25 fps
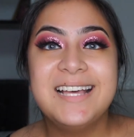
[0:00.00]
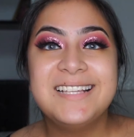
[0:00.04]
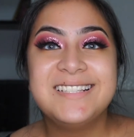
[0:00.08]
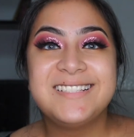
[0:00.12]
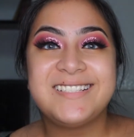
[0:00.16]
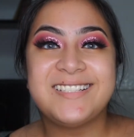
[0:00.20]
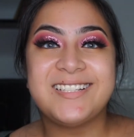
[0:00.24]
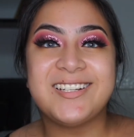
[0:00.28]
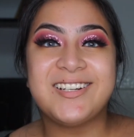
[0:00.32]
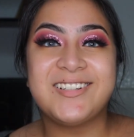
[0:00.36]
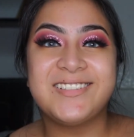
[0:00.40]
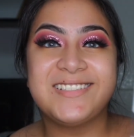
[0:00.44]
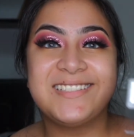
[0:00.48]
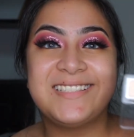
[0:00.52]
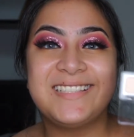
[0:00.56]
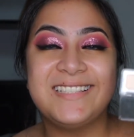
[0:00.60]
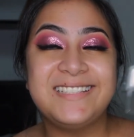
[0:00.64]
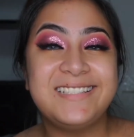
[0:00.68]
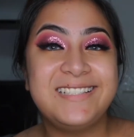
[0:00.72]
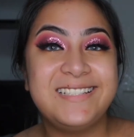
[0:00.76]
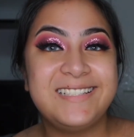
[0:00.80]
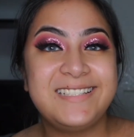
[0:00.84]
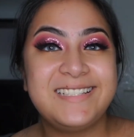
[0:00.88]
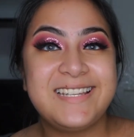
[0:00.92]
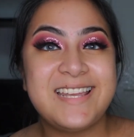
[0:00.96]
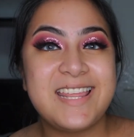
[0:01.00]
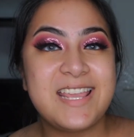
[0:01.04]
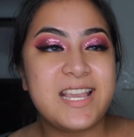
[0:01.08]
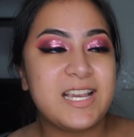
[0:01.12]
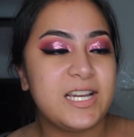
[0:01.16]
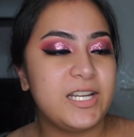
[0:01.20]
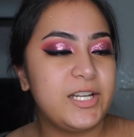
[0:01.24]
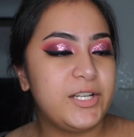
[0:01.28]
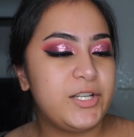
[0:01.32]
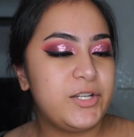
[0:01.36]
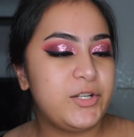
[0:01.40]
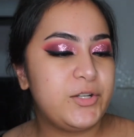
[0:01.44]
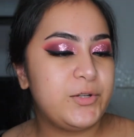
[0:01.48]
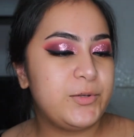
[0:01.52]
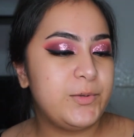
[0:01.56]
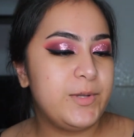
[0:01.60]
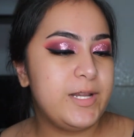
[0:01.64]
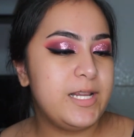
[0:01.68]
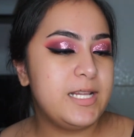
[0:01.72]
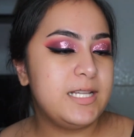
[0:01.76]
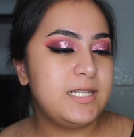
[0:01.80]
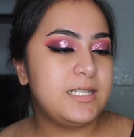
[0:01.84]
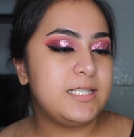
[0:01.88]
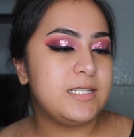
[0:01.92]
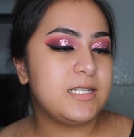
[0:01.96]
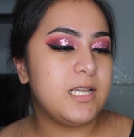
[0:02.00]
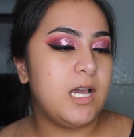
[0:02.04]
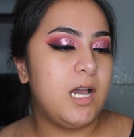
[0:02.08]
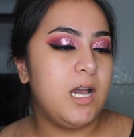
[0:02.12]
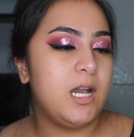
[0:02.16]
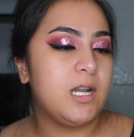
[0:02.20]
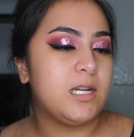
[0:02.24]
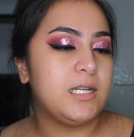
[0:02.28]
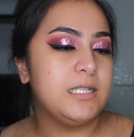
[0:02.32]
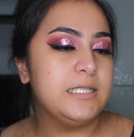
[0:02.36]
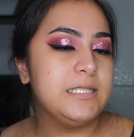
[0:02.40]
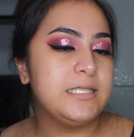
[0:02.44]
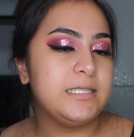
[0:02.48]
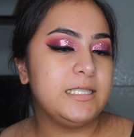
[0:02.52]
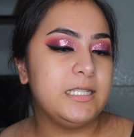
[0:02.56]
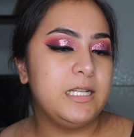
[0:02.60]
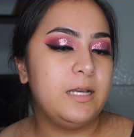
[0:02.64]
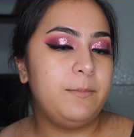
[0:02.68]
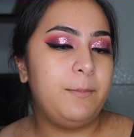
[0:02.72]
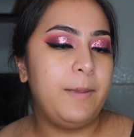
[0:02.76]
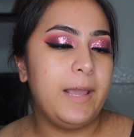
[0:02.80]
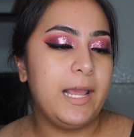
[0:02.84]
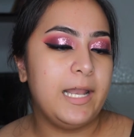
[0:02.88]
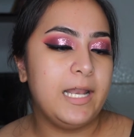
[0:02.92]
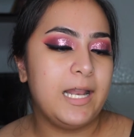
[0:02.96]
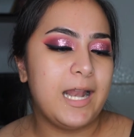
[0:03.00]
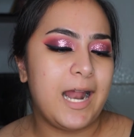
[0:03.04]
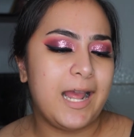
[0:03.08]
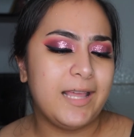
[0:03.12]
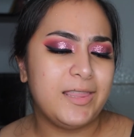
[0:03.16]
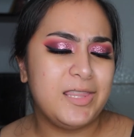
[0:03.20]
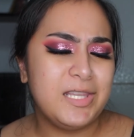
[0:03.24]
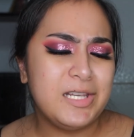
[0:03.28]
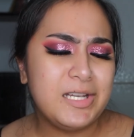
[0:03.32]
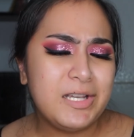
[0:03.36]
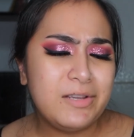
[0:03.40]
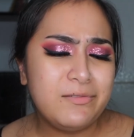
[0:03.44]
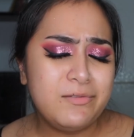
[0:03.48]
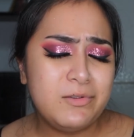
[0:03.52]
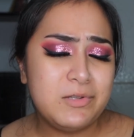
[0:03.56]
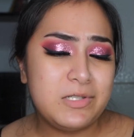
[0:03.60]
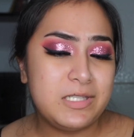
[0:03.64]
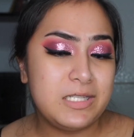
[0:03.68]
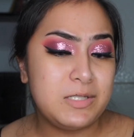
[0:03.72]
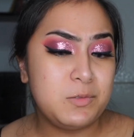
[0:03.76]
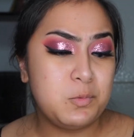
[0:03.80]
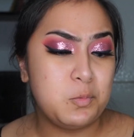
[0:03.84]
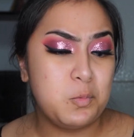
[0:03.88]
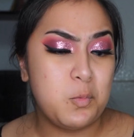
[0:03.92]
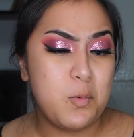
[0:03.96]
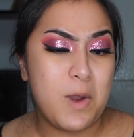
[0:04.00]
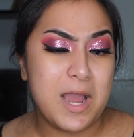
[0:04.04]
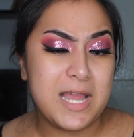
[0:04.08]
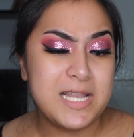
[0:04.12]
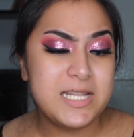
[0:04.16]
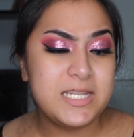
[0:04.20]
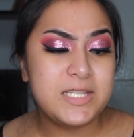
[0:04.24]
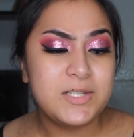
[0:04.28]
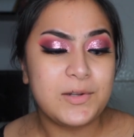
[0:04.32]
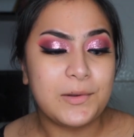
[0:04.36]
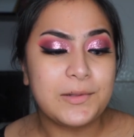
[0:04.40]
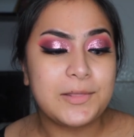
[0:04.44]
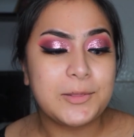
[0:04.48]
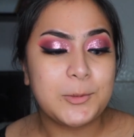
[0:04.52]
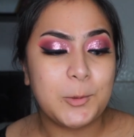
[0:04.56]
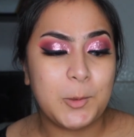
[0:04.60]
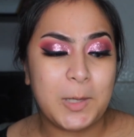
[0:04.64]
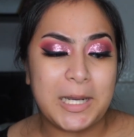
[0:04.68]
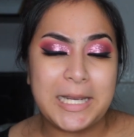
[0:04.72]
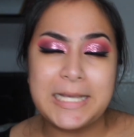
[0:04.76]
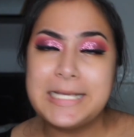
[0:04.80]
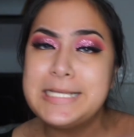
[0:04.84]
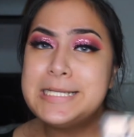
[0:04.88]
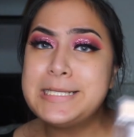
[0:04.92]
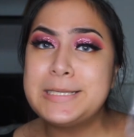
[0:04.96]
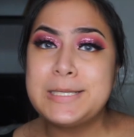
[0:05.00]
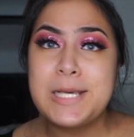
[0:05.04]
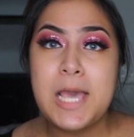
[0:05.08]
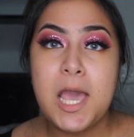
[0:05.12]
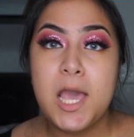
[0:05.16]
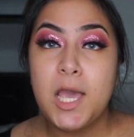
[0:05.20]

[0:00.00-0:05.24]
So this is the Catrice concealer palette. I think I've used this once or twice.